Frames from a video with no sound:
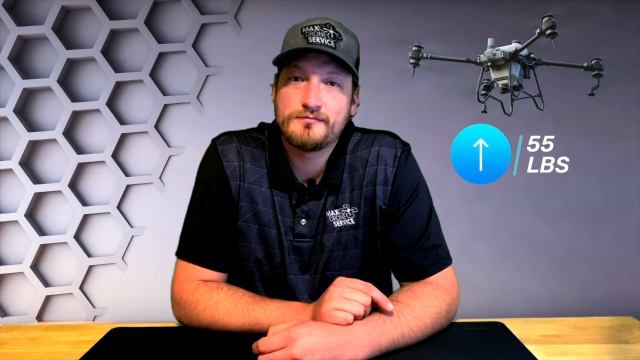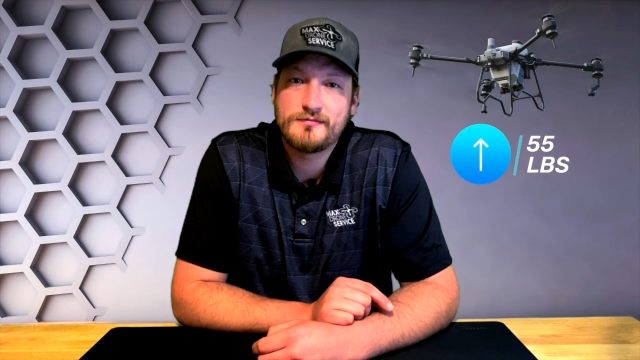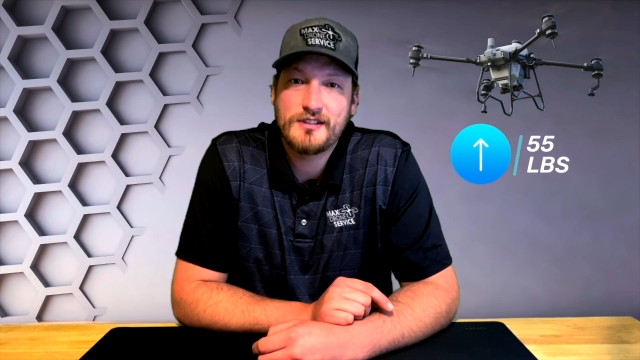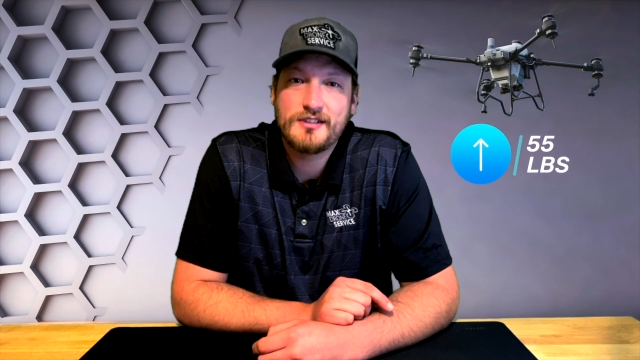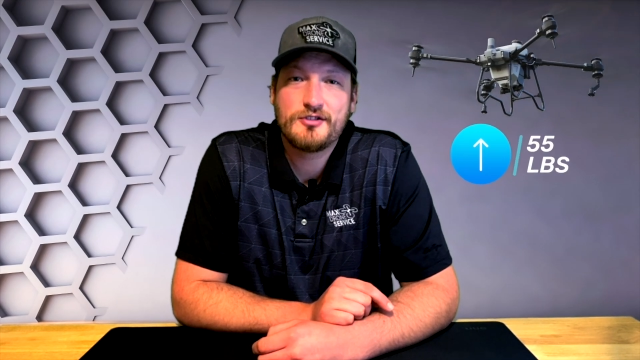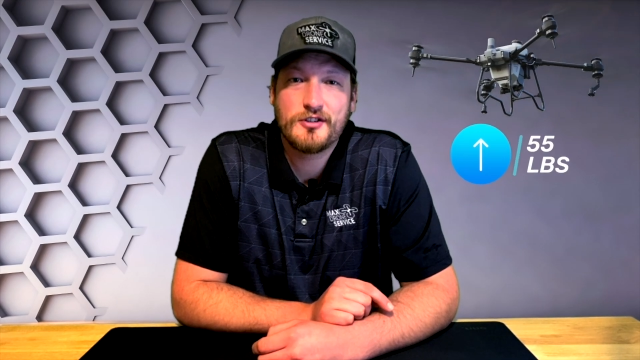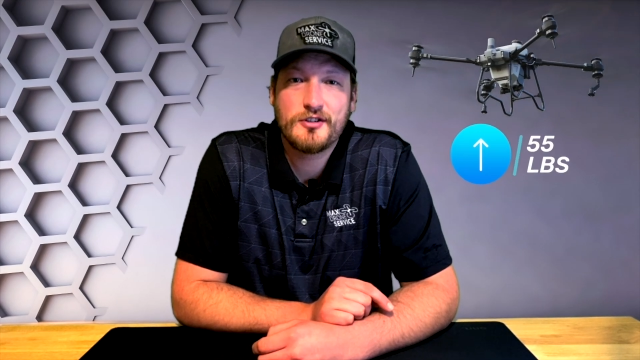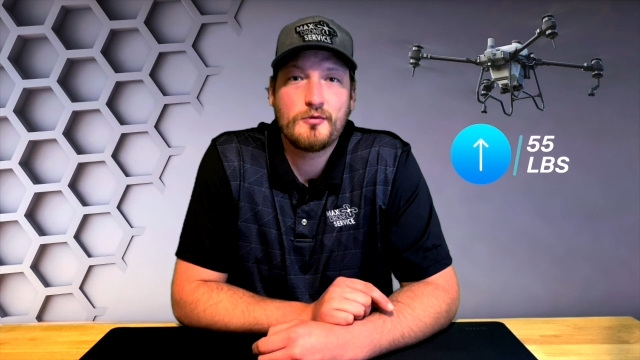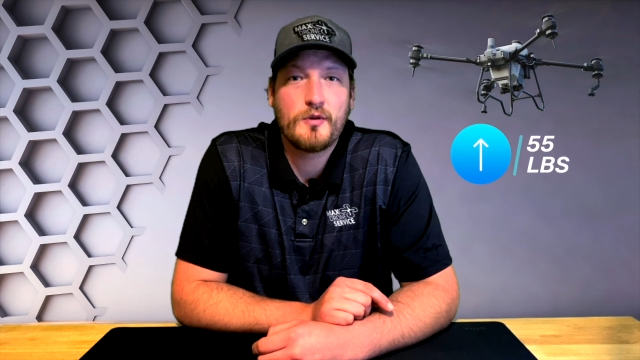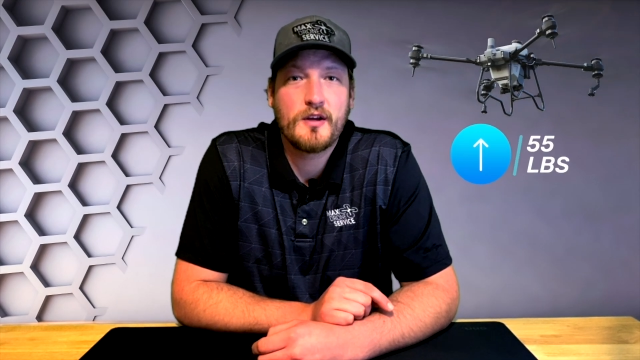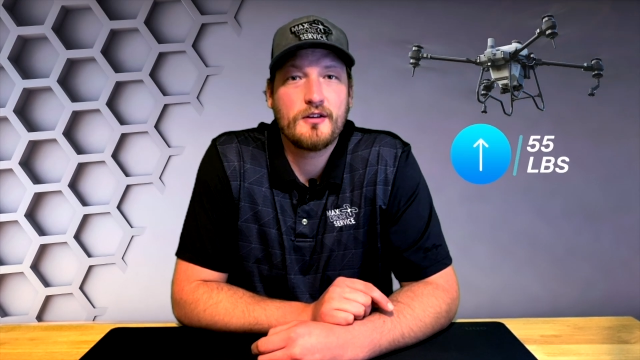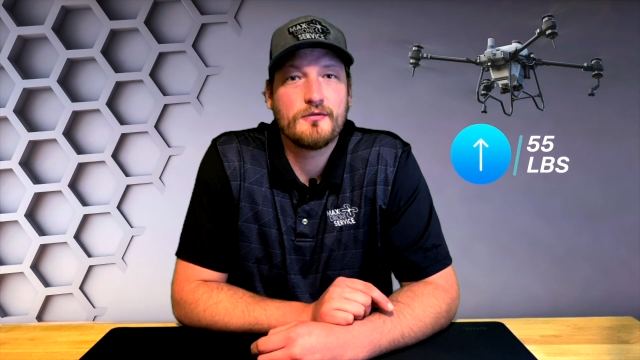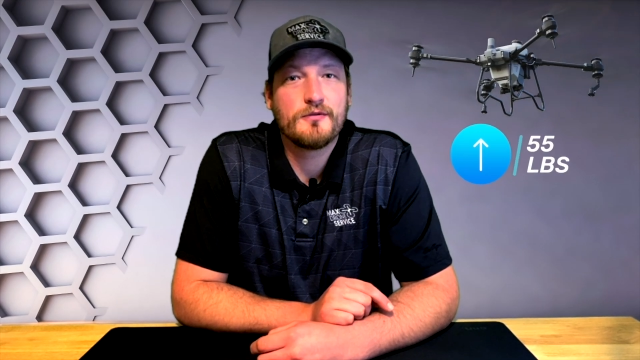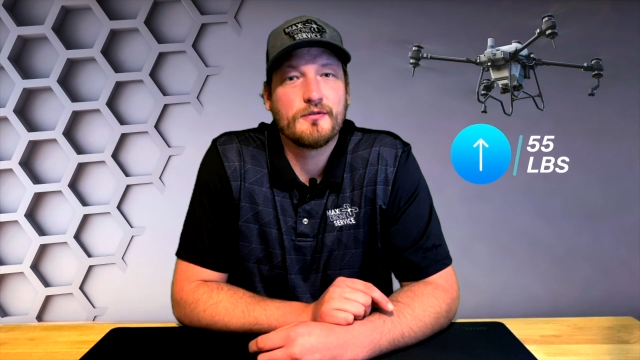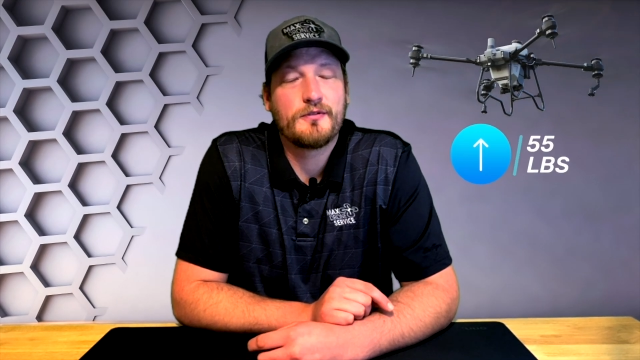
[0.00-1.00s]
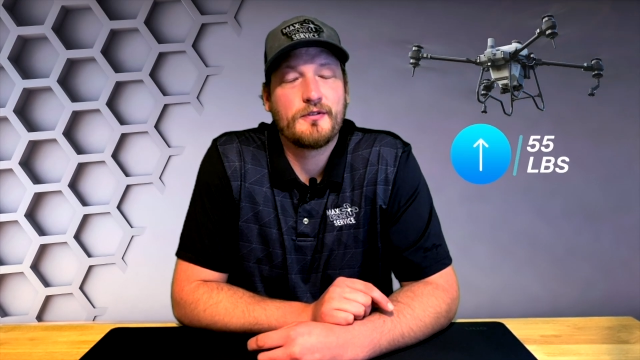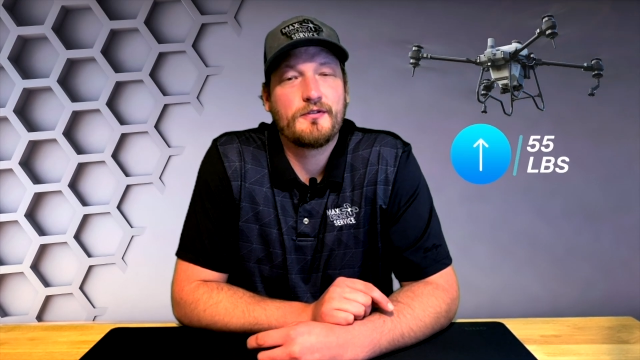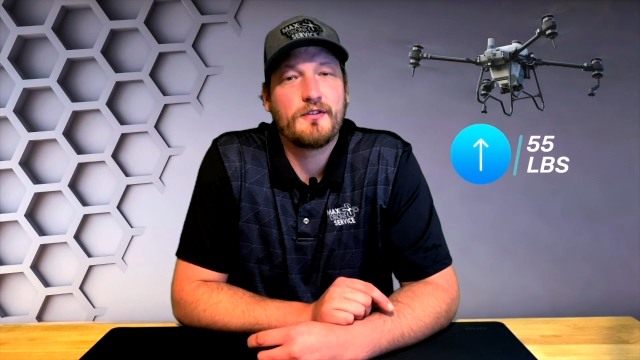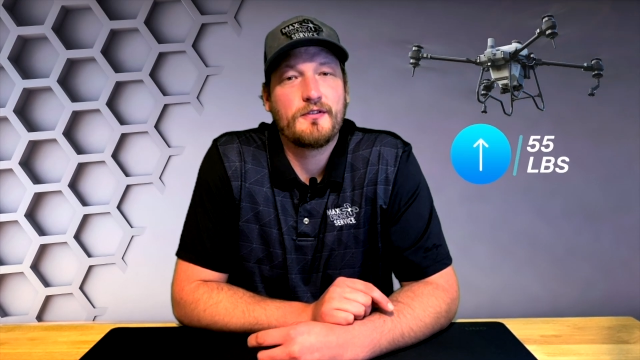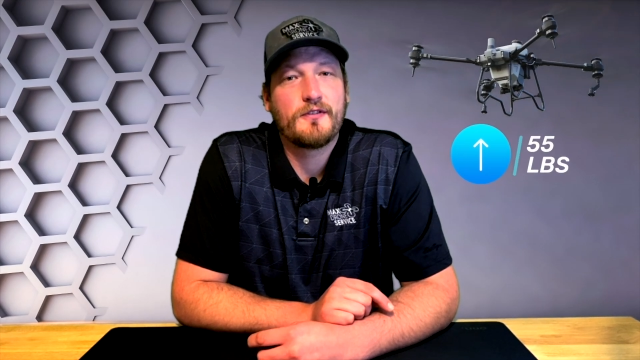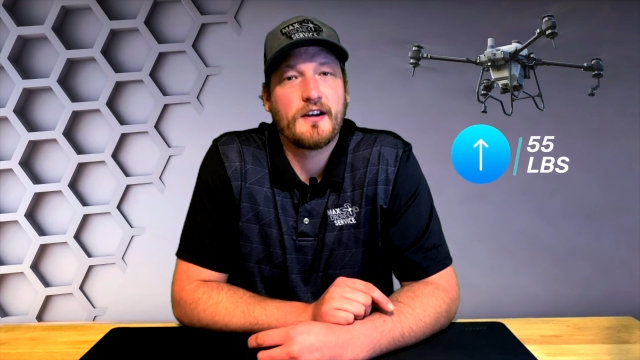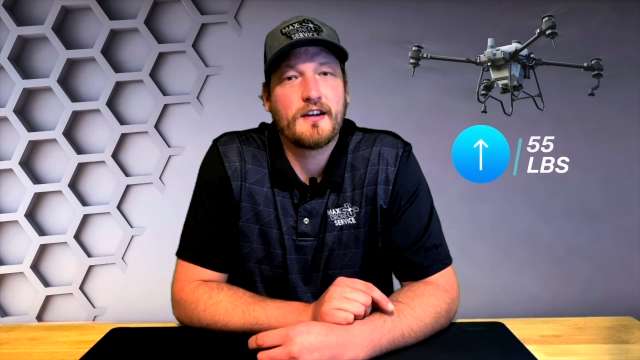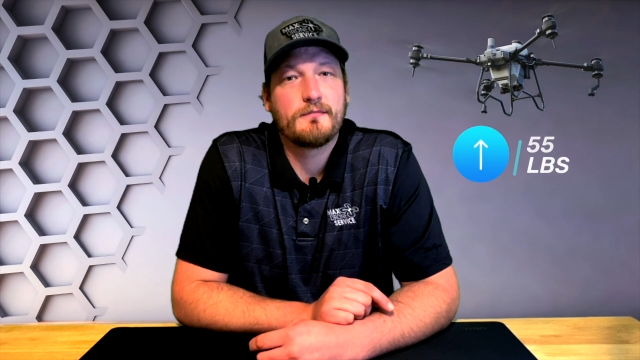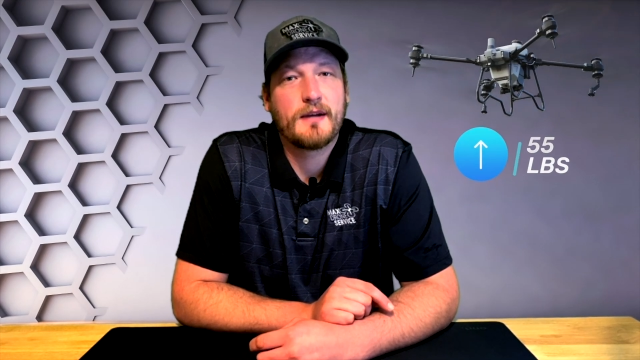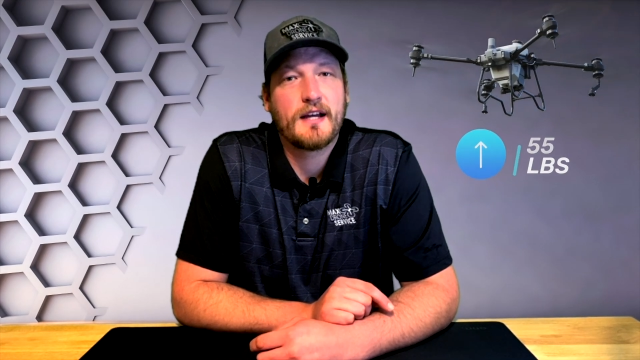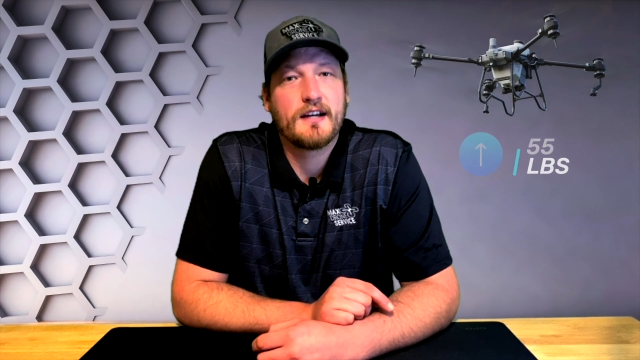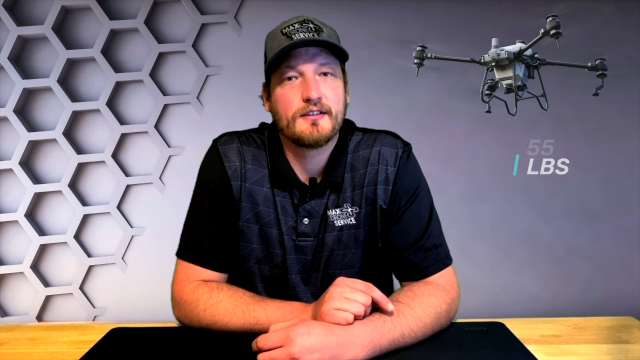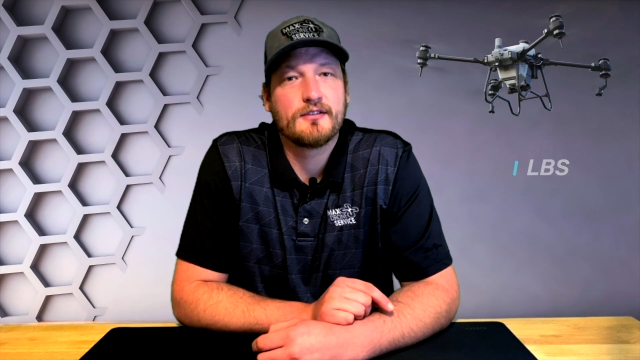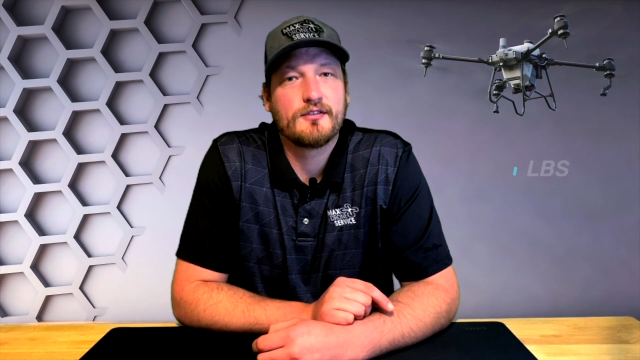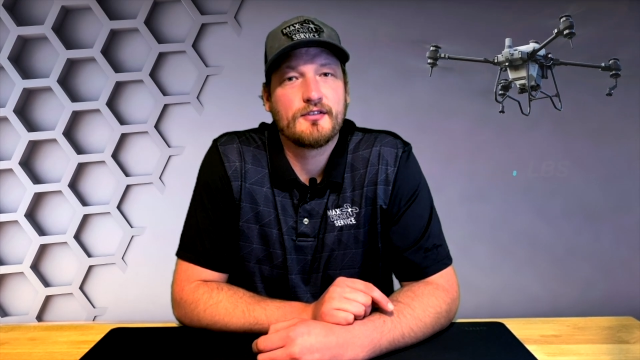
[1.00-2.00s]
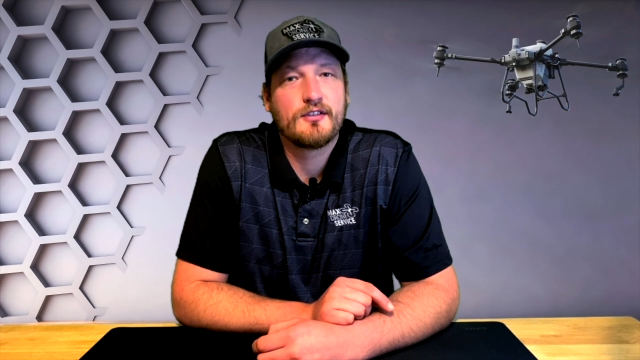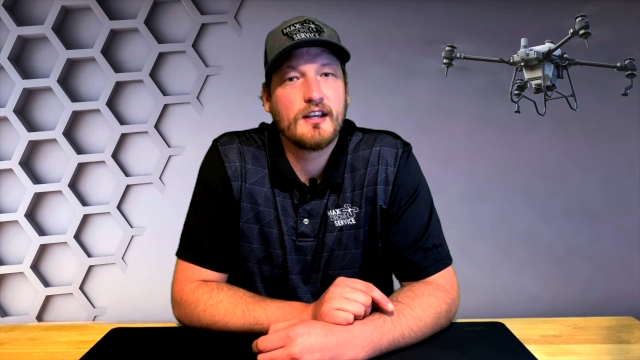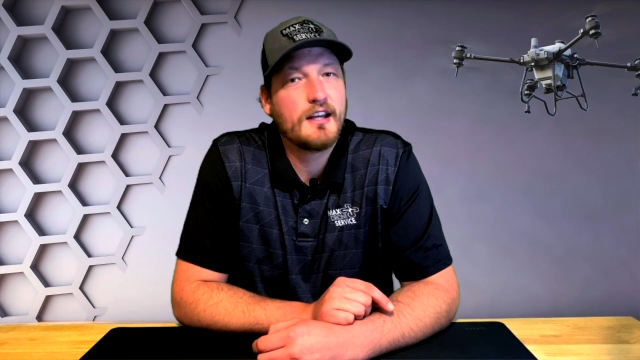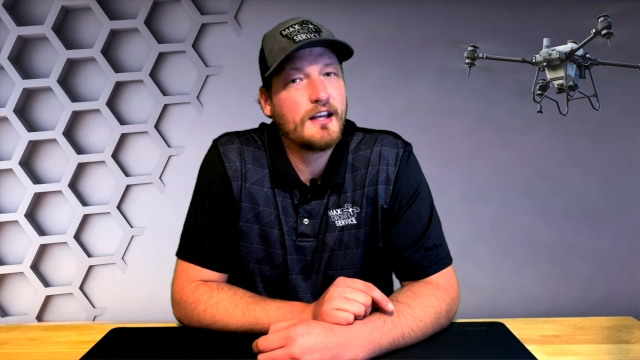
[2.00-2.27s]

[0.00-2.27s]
it's going to weigh over 55 pounds.